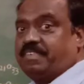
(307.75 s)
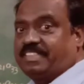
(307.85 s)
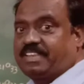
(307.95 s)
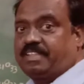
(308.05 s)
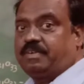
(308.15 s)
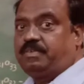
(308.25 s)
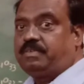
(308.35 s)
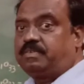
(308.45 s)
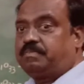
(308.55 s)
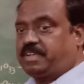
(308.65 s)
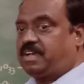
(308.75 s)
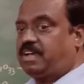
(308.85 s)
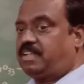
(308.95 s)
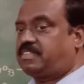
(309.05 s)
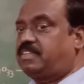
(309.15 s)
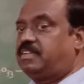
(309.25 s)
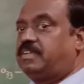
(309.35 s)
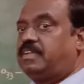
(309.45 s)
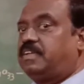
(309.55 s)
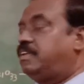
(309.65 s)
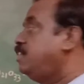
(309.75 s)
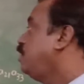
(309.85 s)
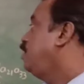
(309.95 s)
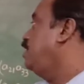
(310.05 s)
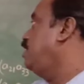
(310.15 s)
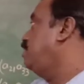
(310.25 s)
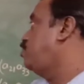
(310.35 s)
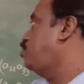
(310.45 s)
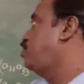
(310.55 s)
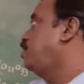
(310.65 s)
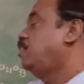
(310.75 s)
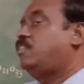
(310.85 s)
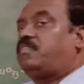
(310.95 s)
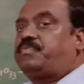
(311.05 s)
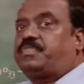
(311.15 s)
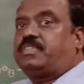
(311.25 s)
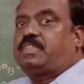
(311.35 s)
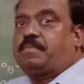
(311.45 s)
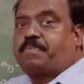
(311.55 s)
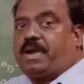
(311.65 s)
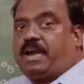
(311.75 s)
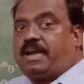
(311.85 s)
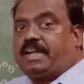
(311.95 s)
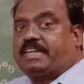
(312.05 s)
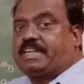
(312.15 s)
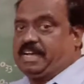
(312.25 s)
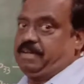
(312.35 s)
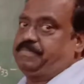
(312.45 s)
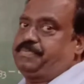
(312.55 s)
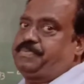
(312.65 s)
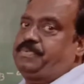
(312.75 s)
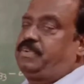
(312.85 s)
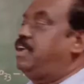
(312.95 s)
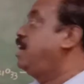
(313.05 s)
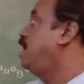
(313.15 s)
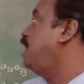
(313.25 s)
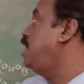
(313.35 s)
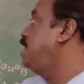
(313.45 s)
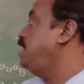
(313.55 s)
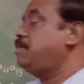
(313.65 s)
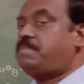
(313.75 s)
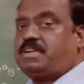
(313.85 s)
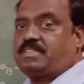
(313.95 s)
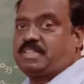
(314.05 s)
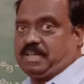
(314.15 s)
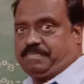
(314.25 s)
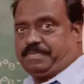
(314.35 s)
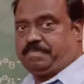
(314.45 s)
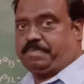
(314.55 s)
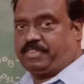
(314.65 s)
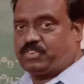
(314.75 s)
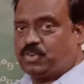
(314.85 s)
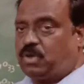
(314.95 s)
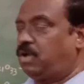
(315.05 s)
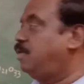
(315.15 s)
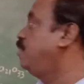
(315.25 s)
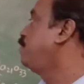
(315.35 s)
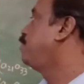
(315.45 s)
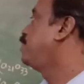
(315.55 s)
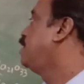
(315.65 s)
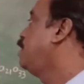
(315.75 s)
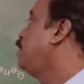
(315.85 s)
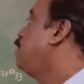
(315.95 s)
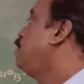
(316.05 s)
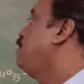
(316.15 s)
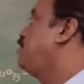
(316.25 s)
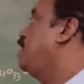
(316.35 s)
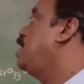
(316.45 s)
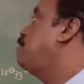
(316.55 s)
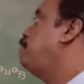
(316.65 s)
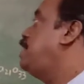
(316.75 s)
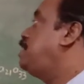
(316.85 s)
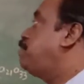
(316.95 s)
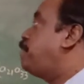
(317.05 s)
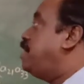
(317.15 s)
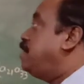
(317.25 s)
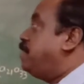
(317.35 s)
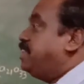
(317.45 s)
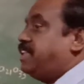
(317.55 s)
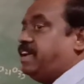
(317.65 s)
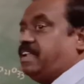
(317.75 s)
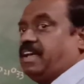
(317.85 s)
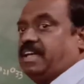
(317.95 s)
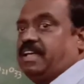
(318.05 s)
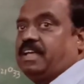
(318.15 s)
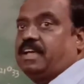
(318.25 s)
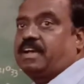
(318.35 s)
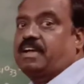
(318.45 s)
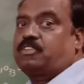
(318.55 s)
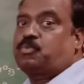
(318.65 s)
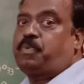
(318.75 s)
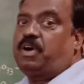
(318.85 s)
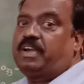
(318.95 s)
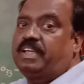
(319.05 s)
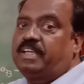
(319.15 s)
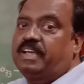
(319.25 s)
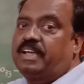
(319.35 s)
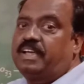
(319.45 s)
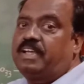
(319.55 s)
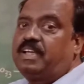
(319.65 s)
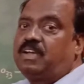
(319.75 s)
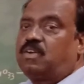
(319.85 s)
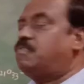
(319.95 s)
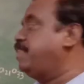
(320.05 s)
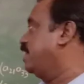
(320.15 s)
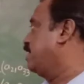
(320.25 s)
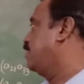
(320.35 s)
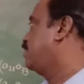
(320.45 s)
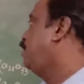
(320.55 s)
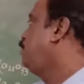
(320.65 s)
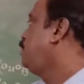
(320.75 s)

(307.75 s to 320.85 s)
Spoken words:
A13, because is the product of all elements of first row which are multiplied by their corresponding cofactors.